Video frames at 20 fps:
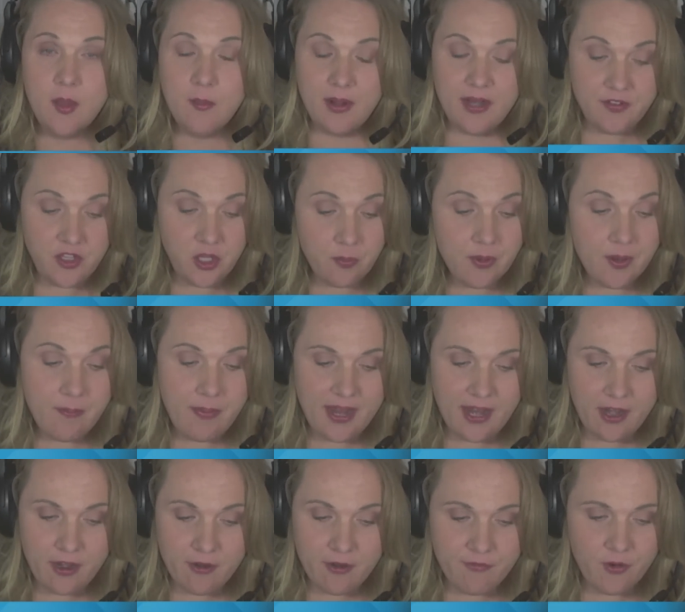But if you
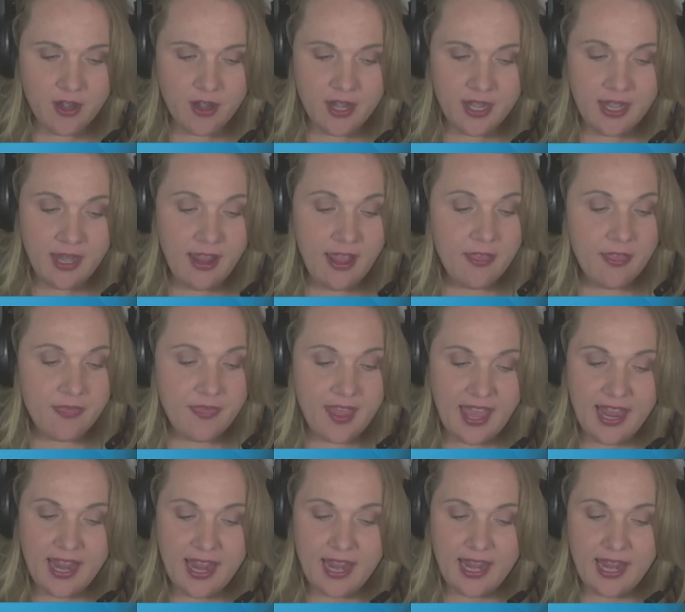prepare for it,
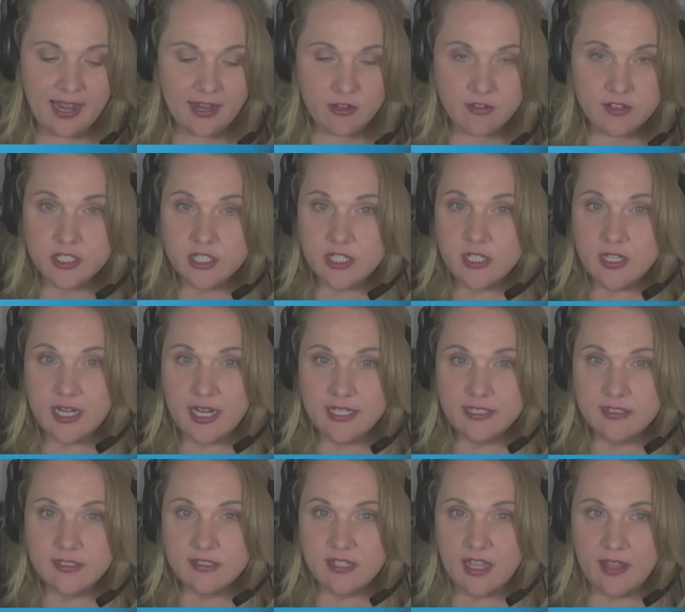that answer
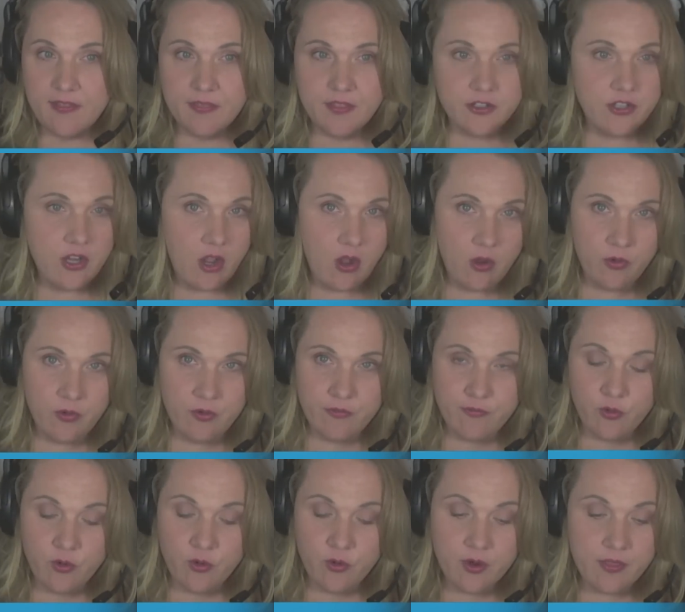can set the tone
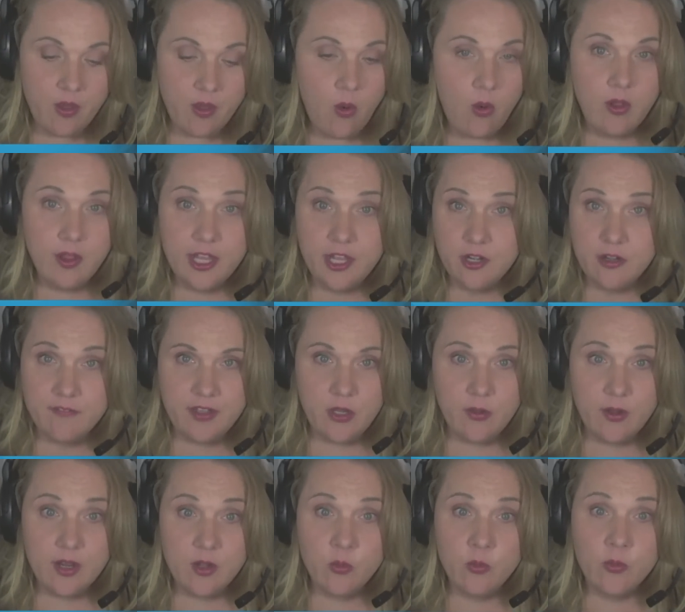for the whole
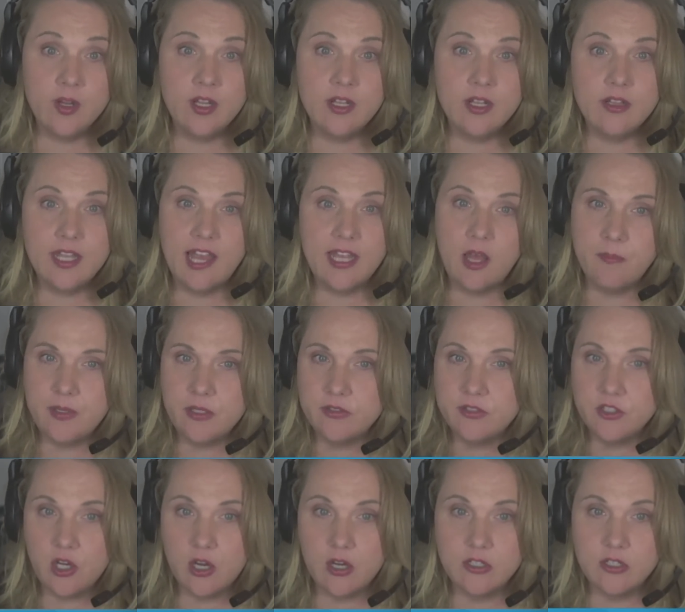interview and really help you
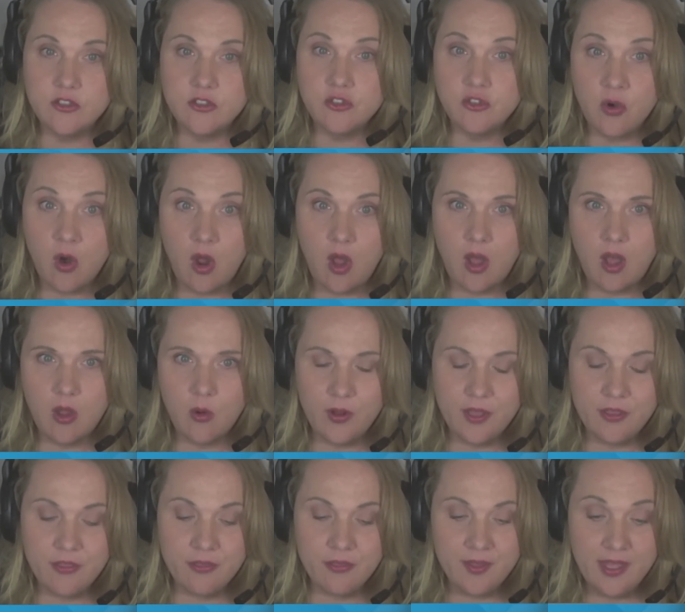start strong
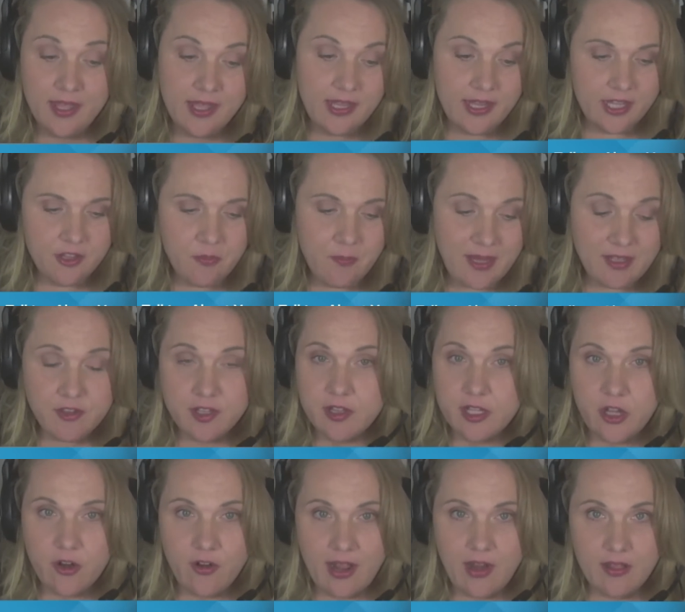with, it's
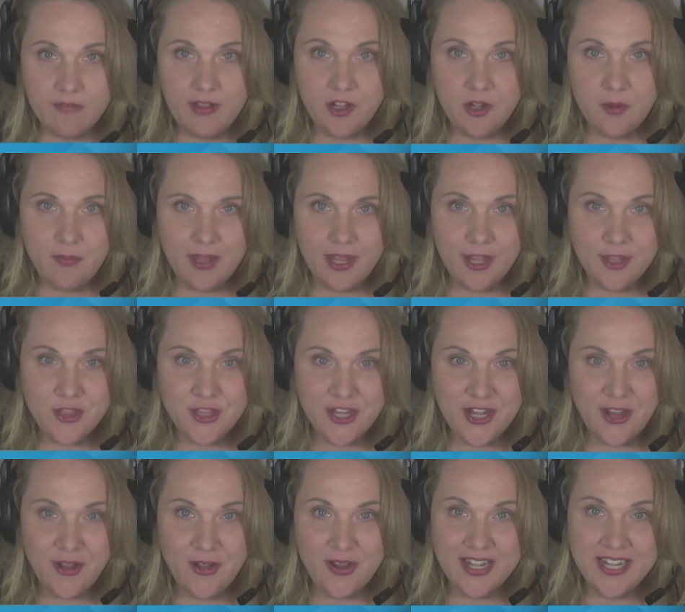basically your elevator pitch,
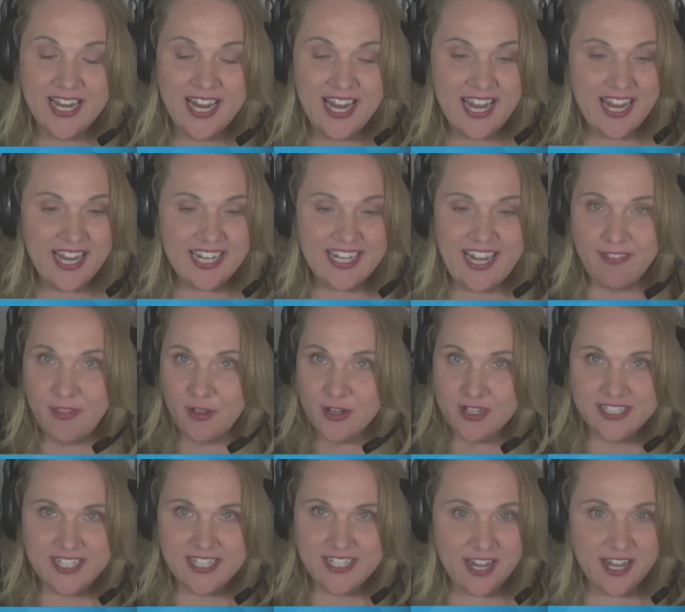and get
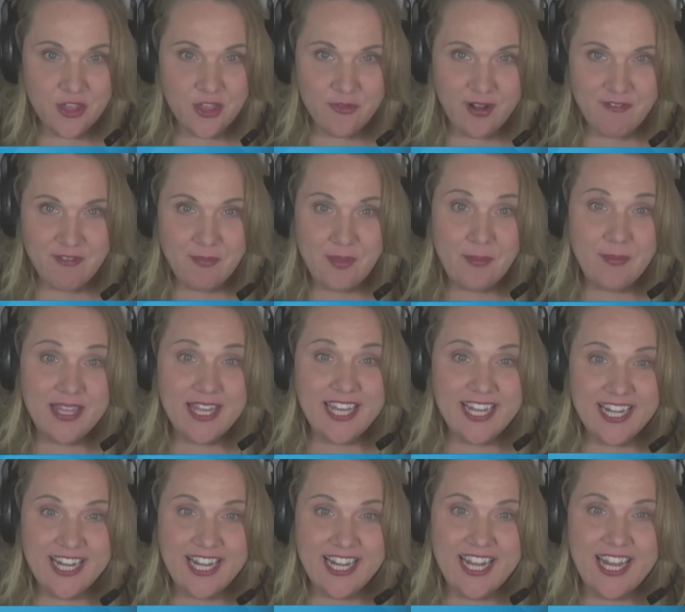their attention right from the
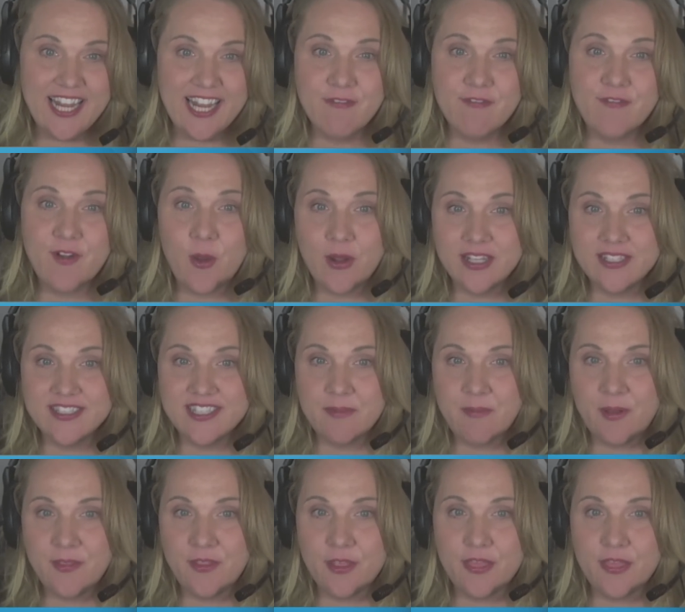beginning and focus
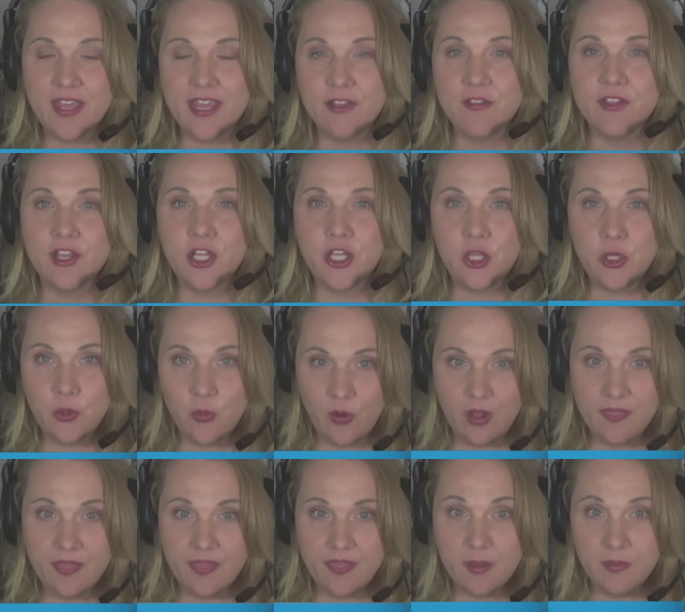them on the things that you
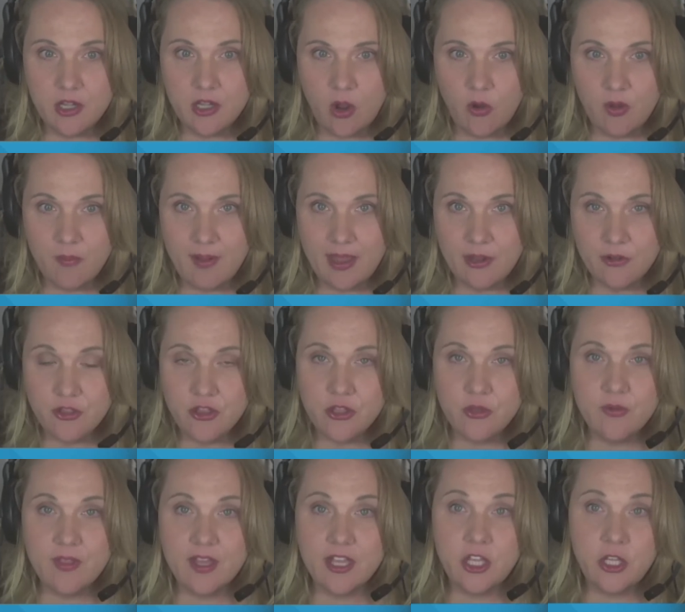want them to know about
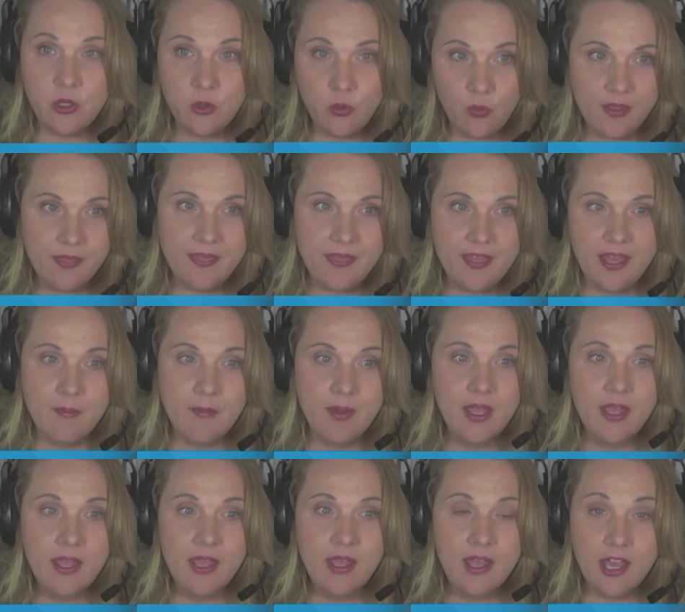you, that you want them
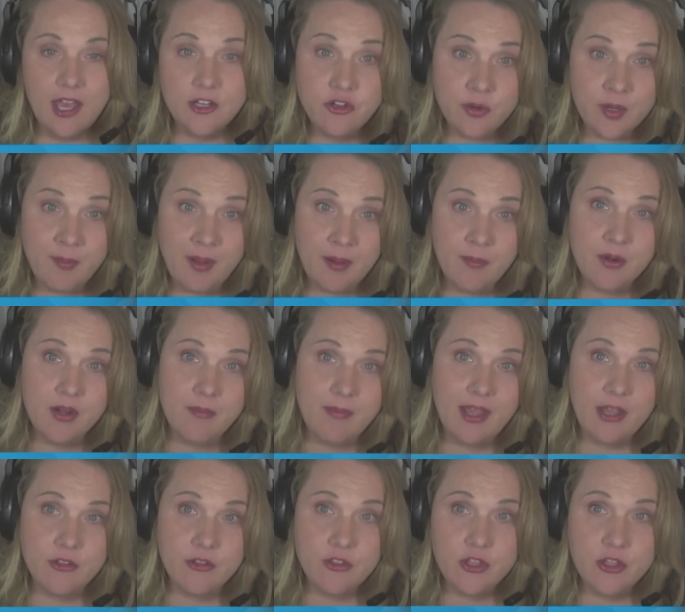to remember
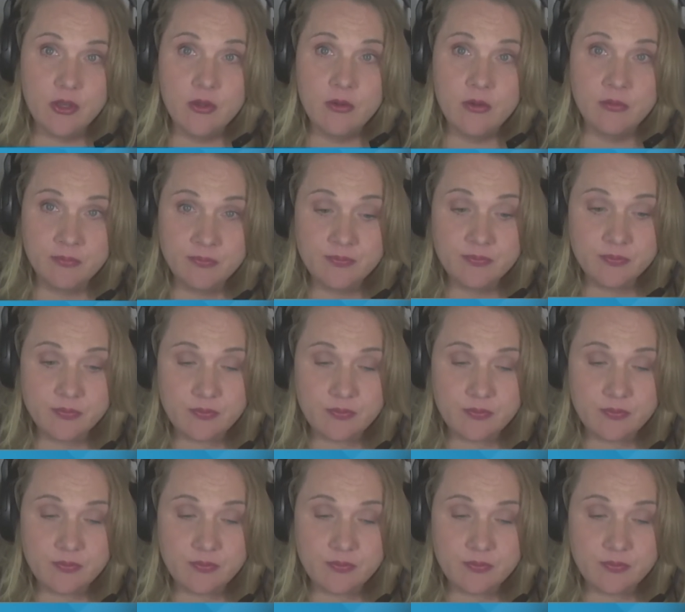about you.